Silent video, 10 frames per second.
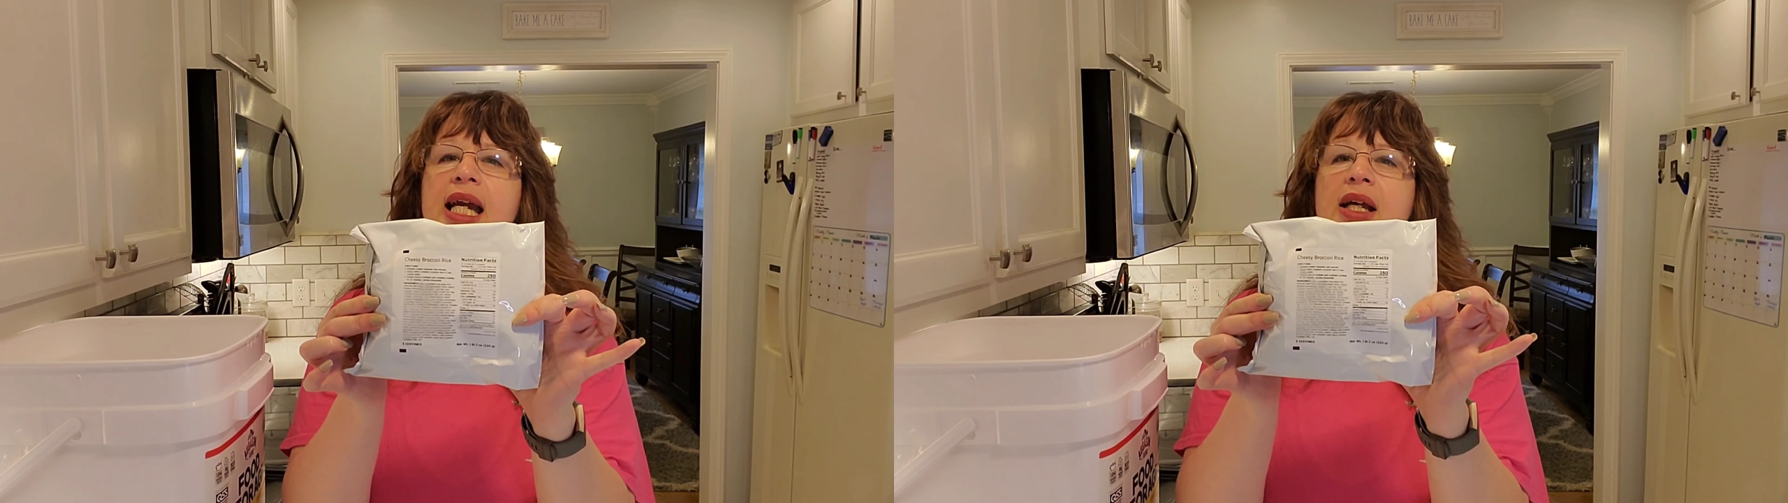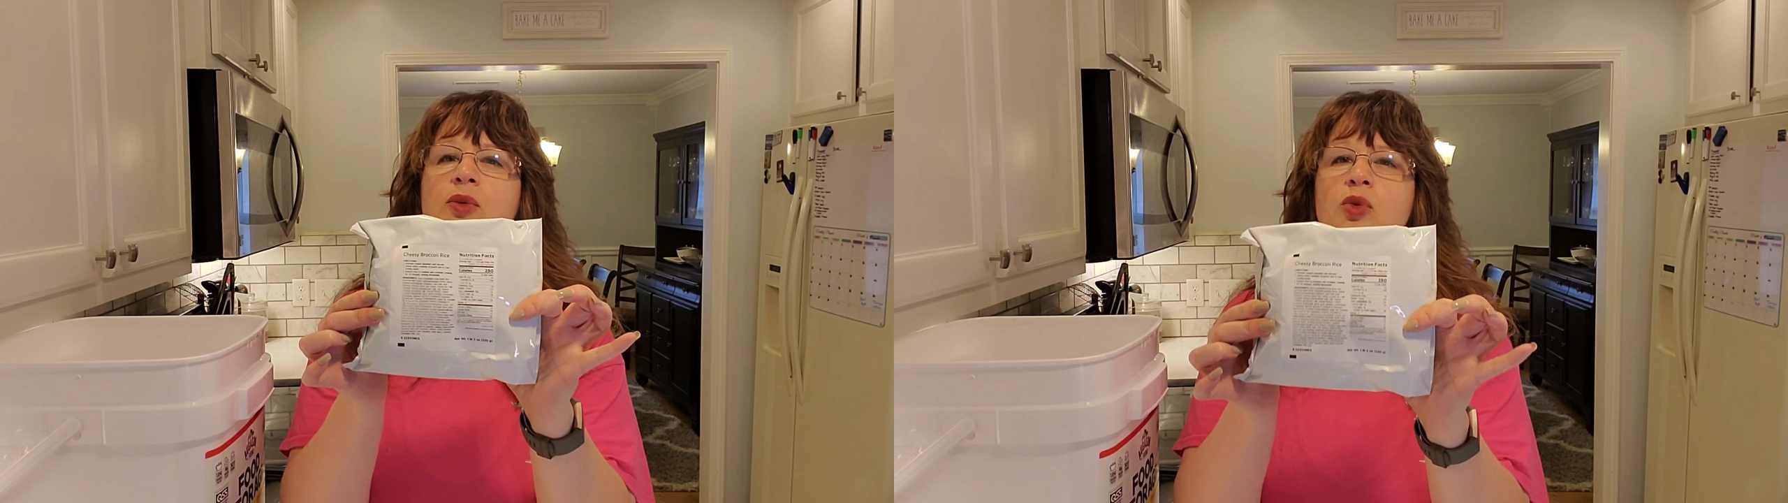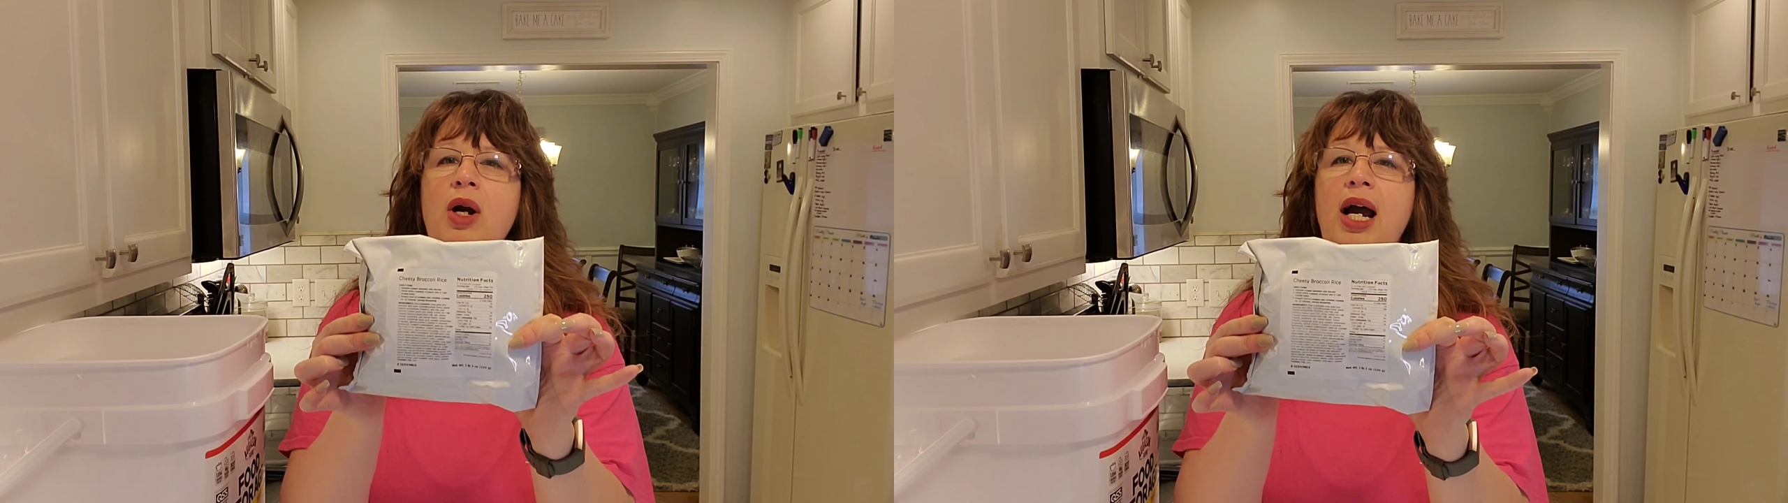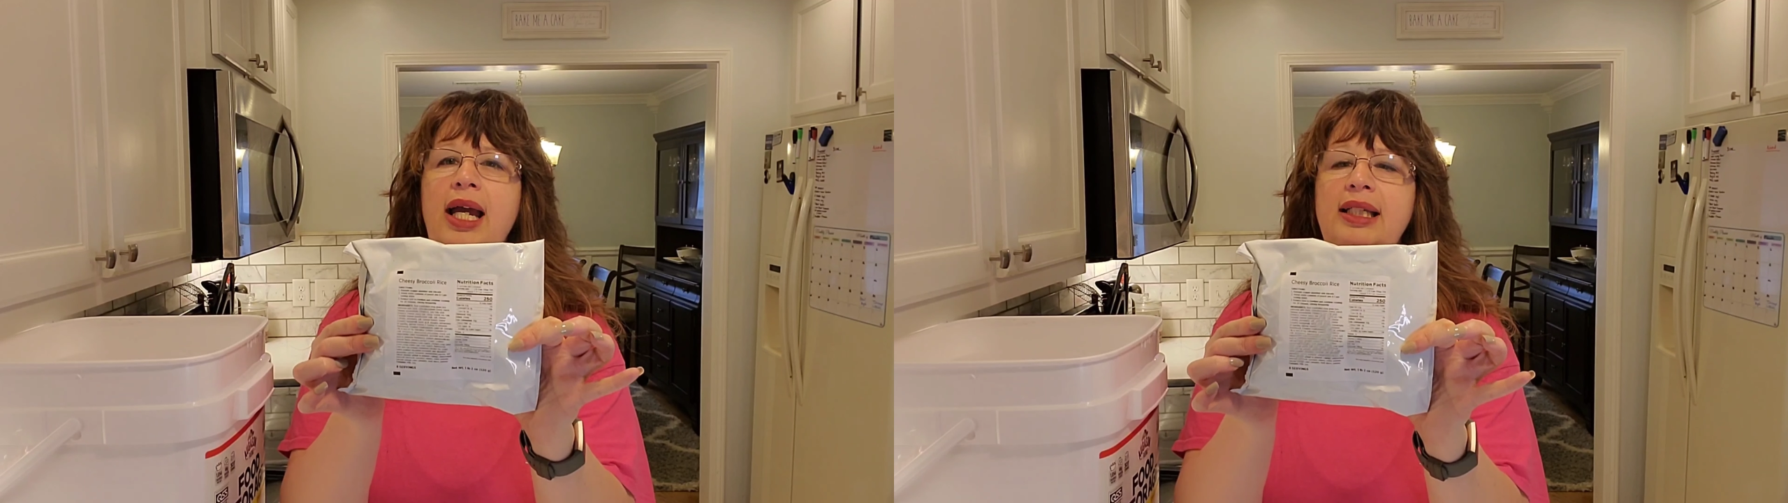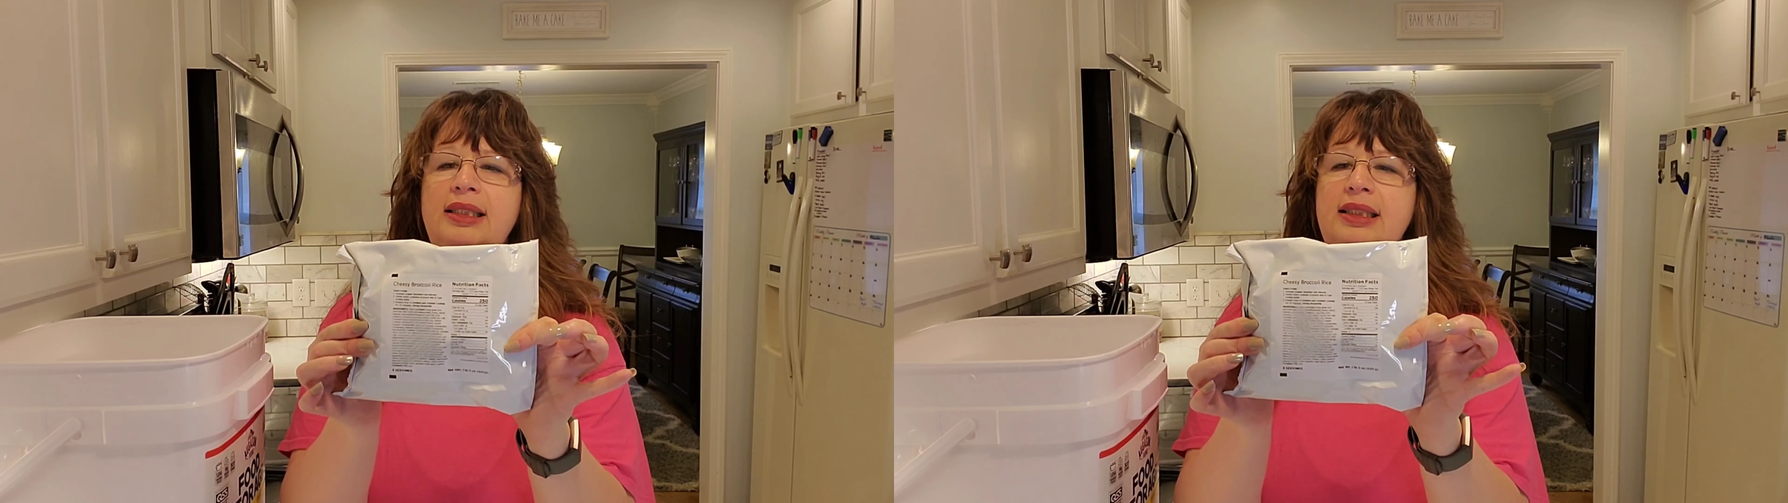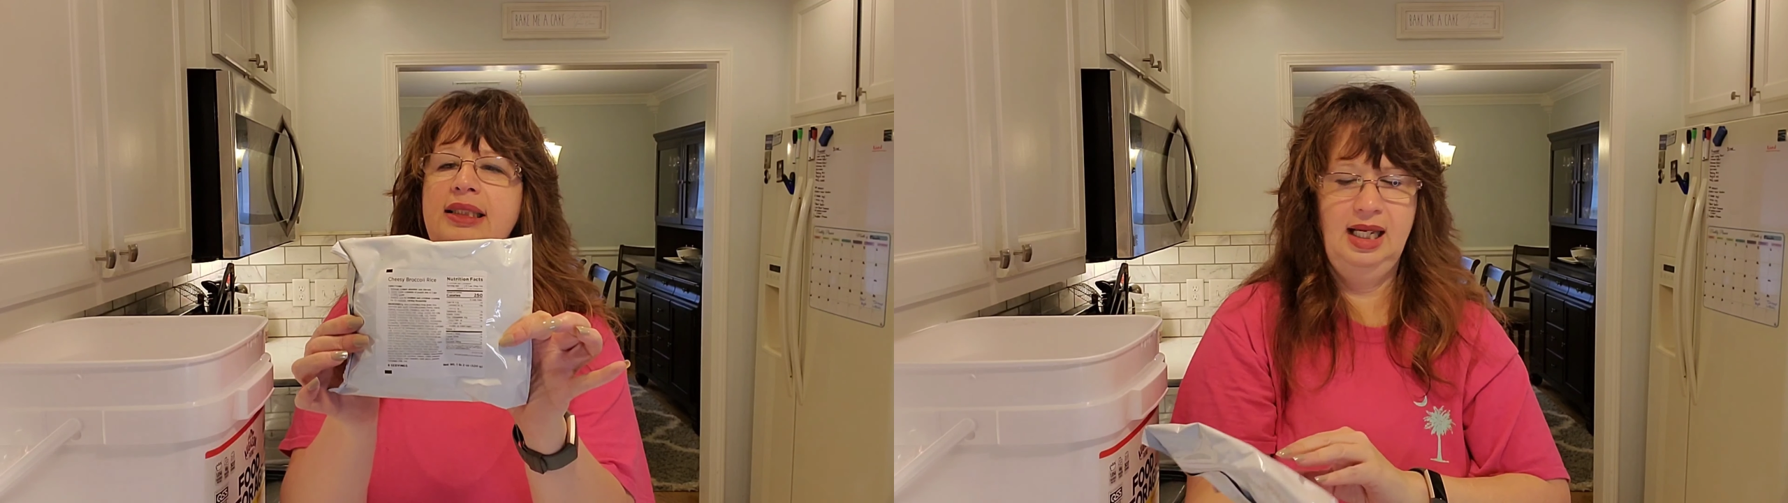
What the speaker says: and rice.